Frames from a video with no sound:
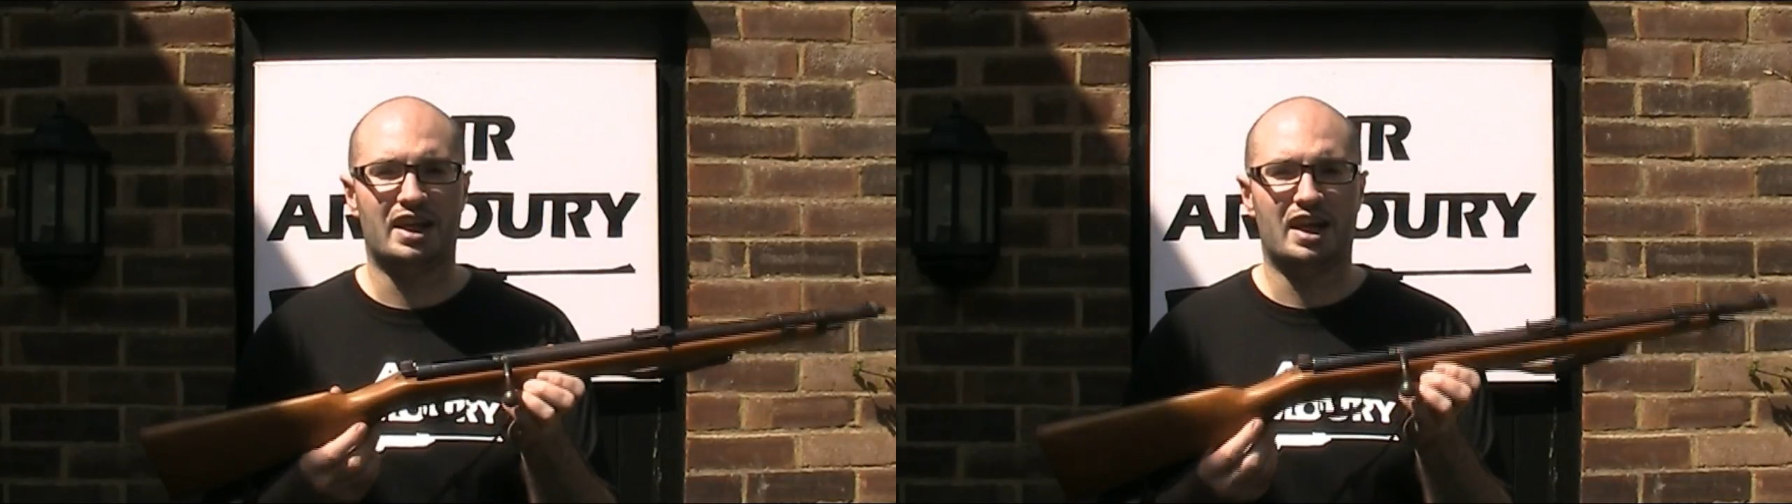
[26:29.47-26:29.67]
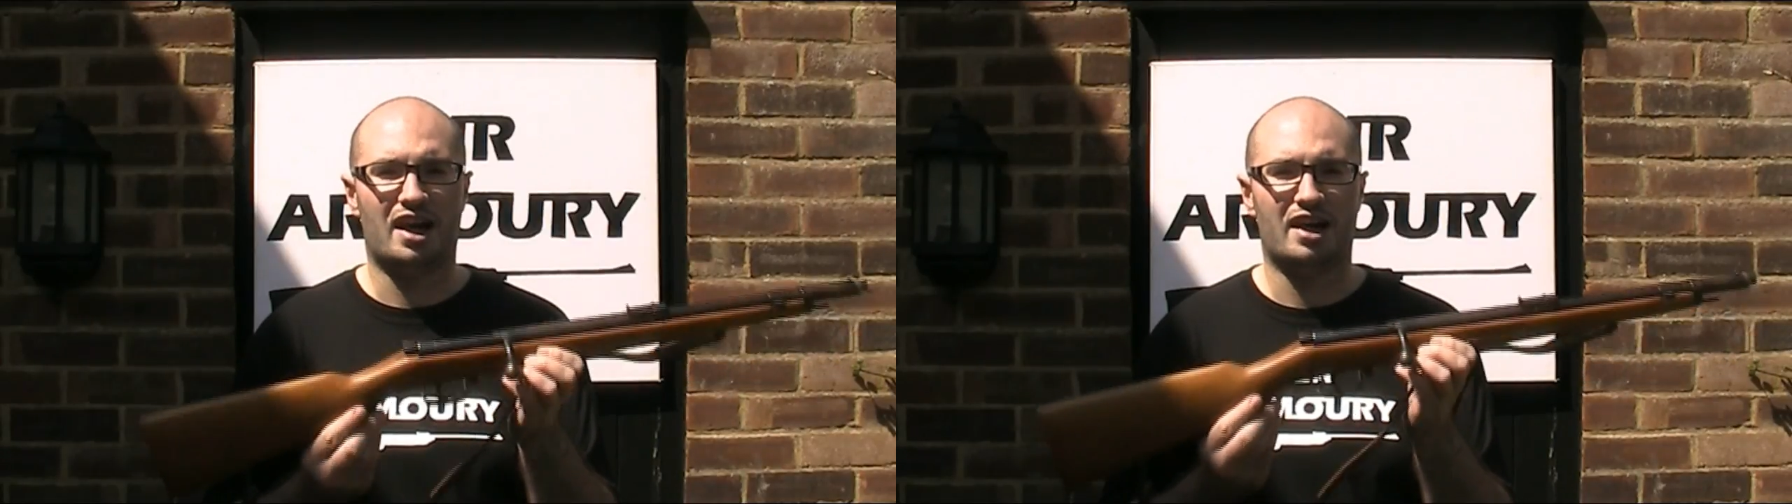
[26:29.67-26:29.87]

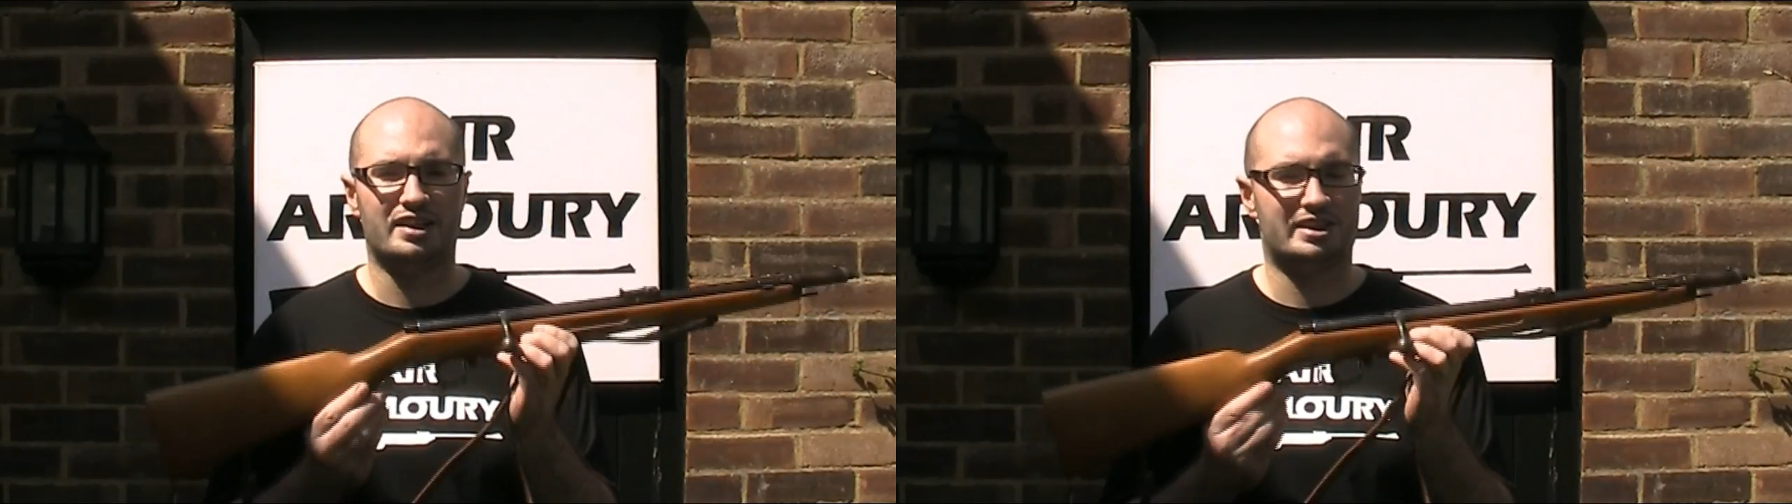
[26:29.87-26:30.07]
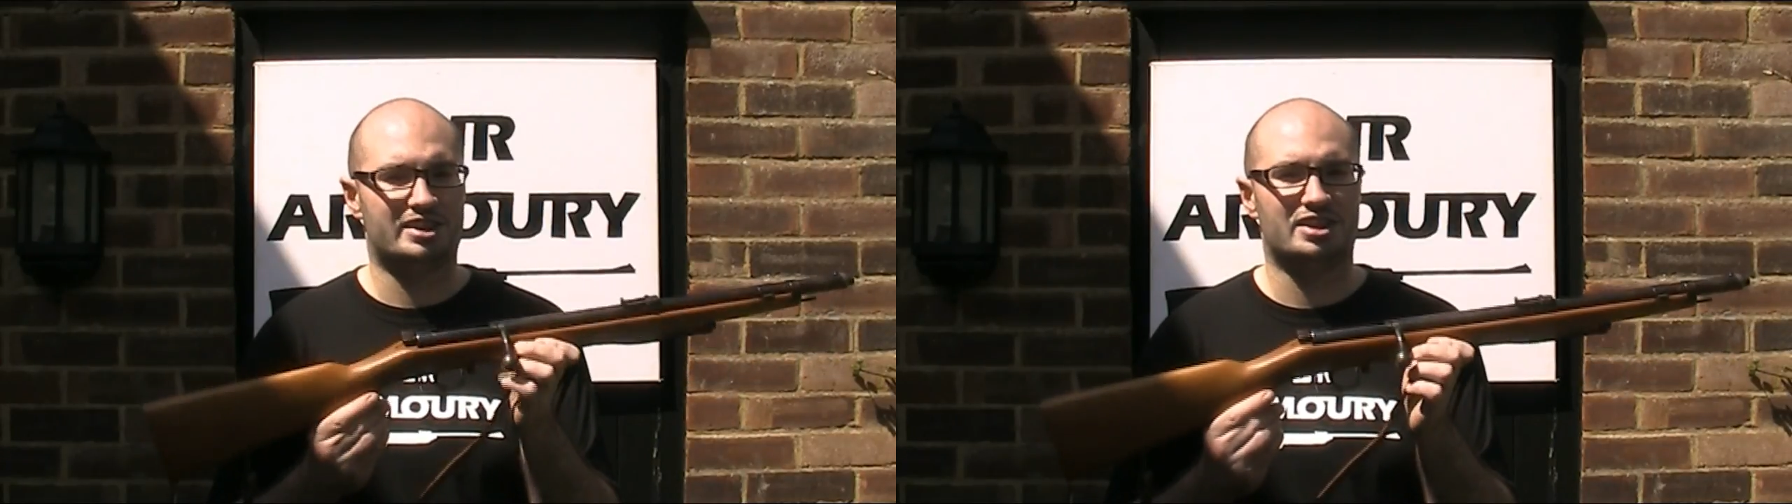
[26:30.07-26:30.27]
Uh,
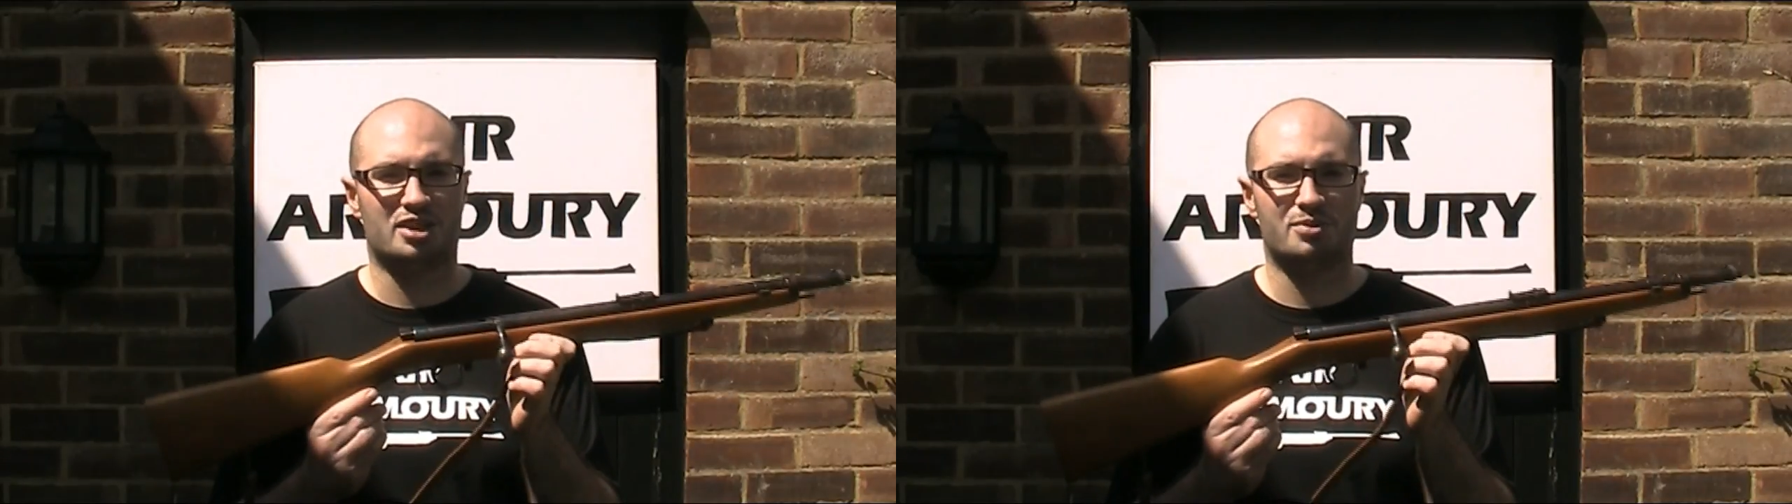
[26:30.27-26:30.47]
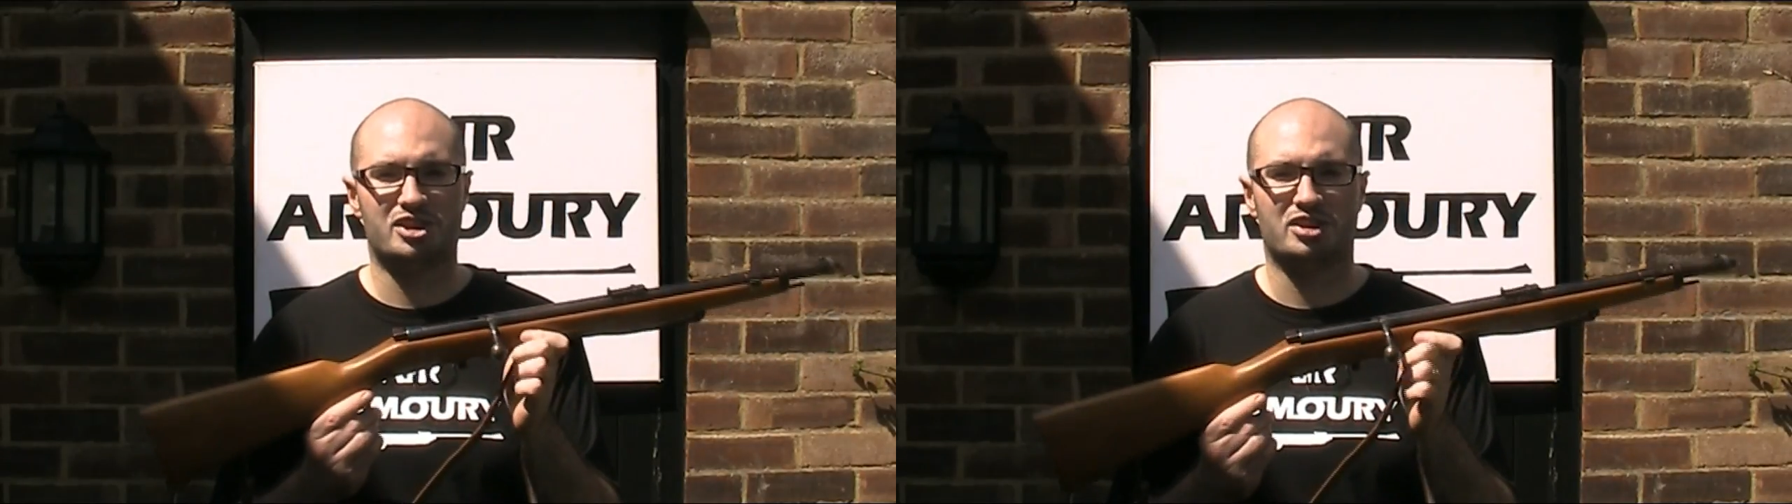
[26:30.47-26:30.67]
this isn't going
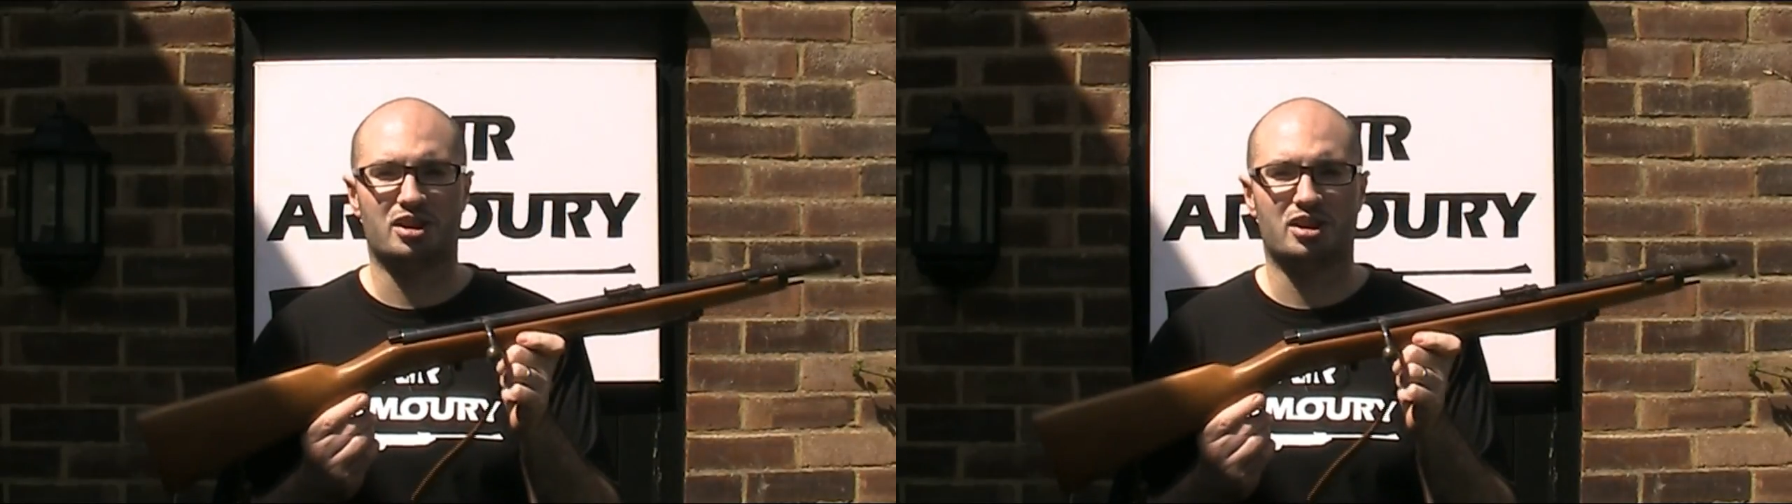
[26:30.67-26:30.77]
to be something